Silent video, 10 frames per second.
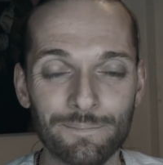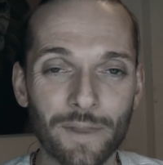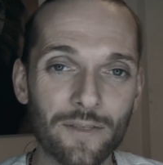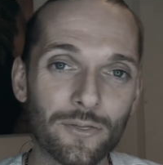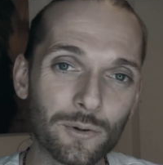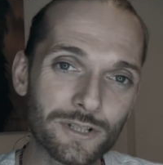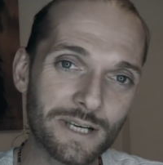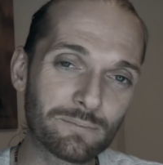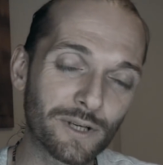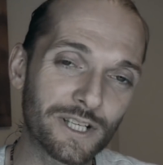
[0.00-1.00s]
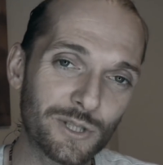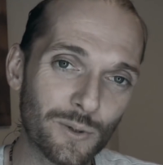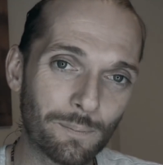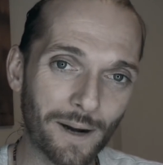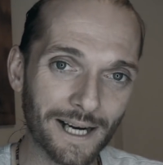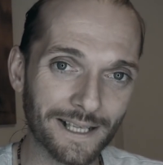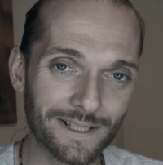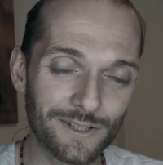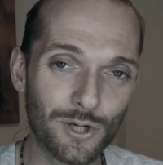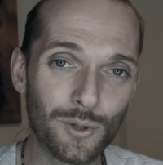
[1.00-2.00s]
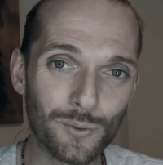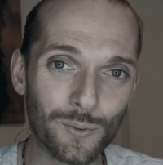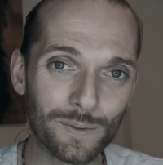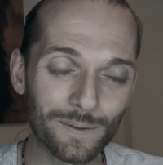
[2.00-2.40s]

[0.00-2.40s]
And thus it brings you back to